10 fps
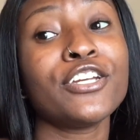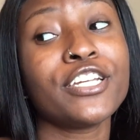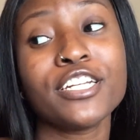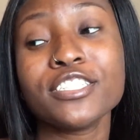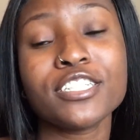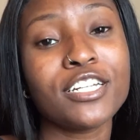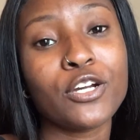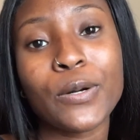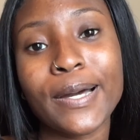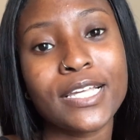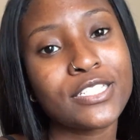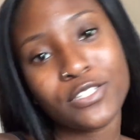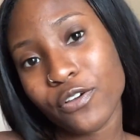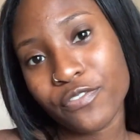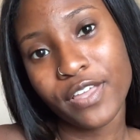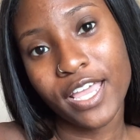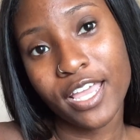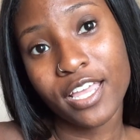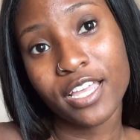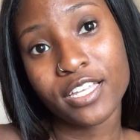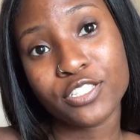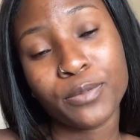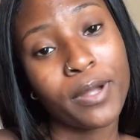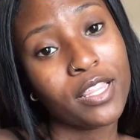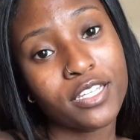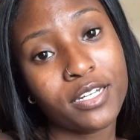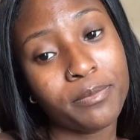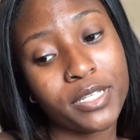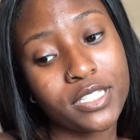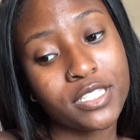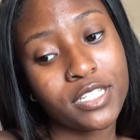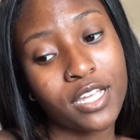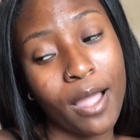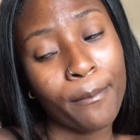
Your years are gonna go by so fast. You're probably gonna miss it.